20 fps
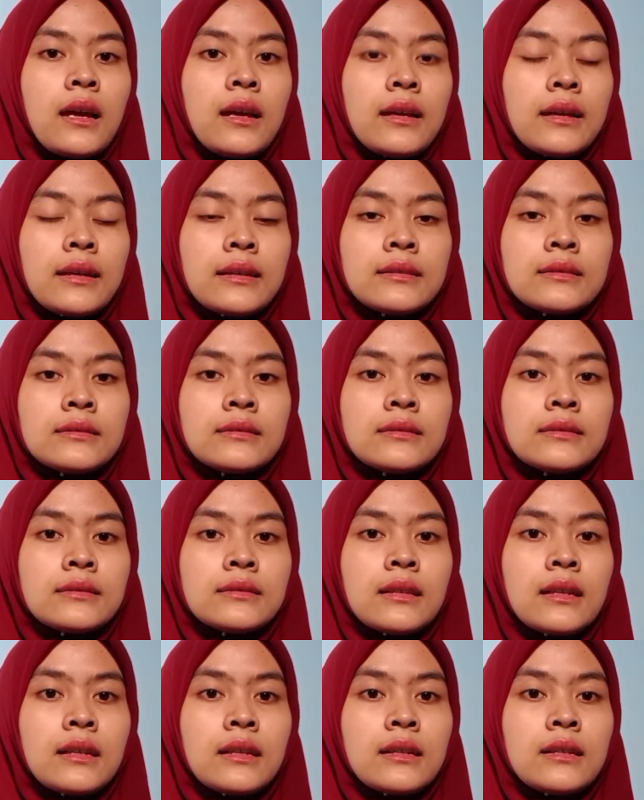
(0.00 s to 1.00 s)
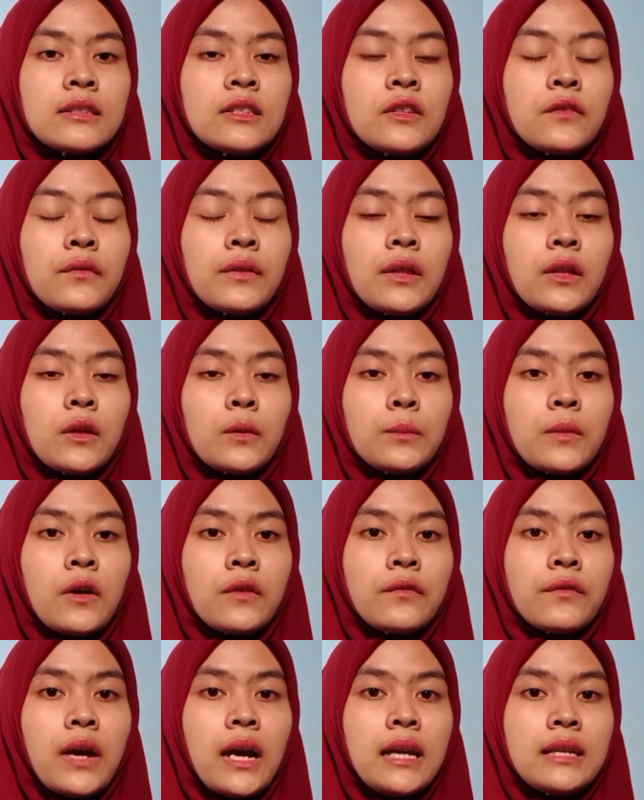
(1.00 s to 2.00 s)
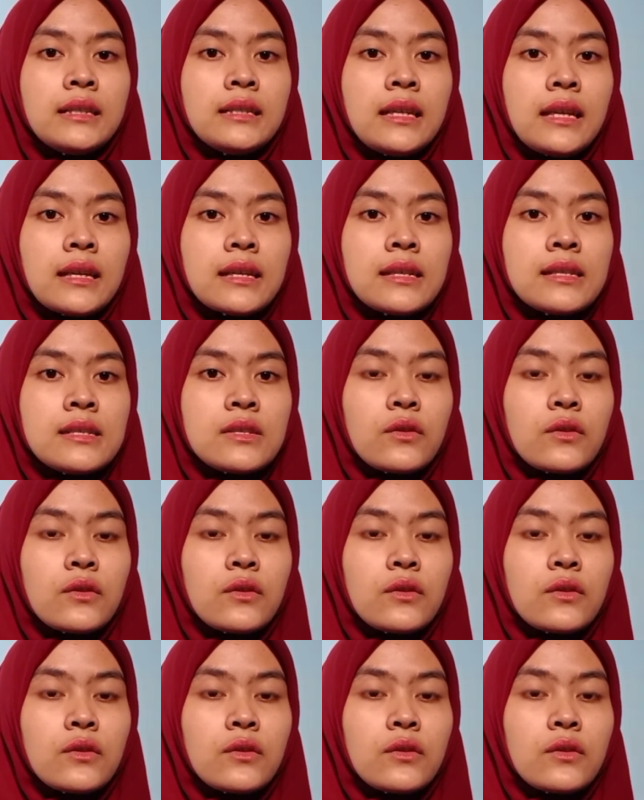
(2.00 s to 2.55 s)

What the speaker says: and develop of ideas,